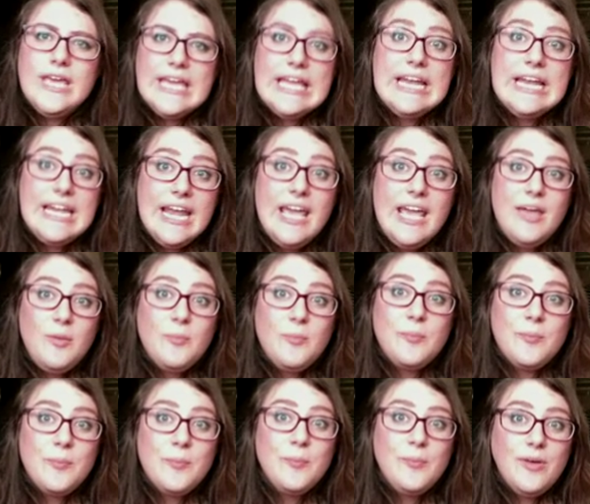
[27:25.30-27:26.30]
can name
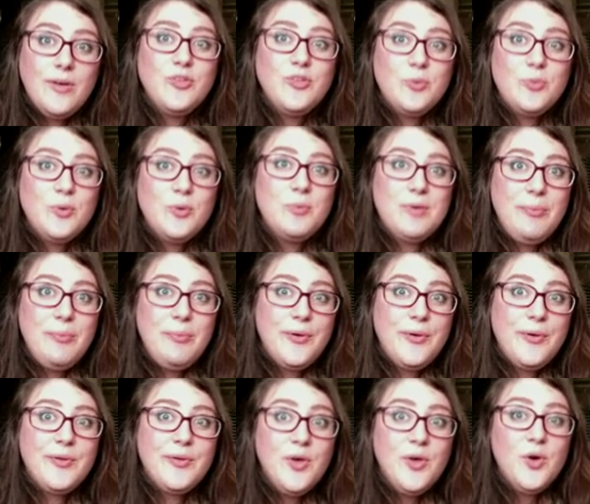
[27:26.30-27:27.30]
multiple
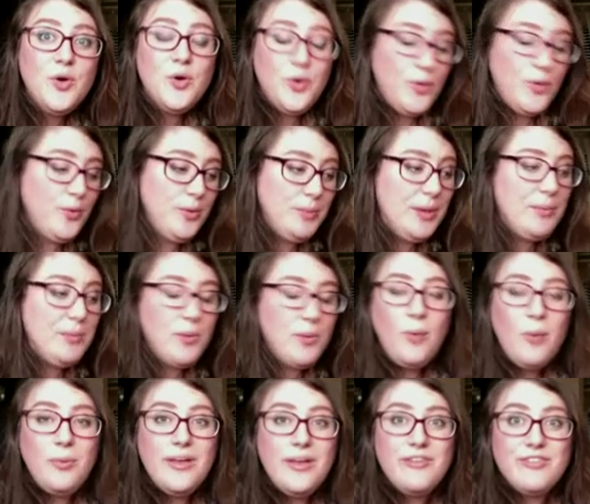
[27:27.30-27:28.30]
people who would be
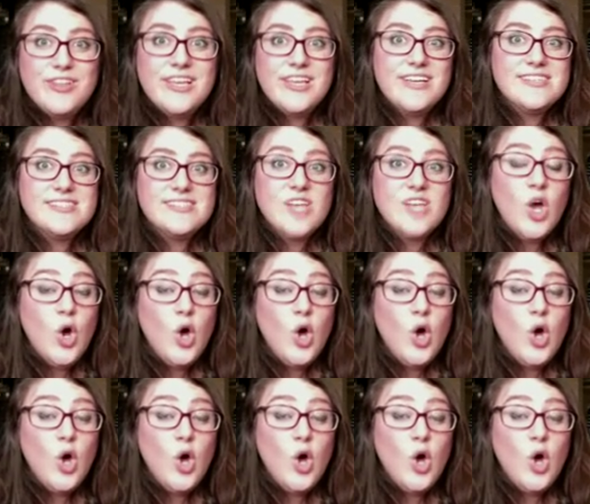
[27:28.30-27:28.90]
appropriate for this.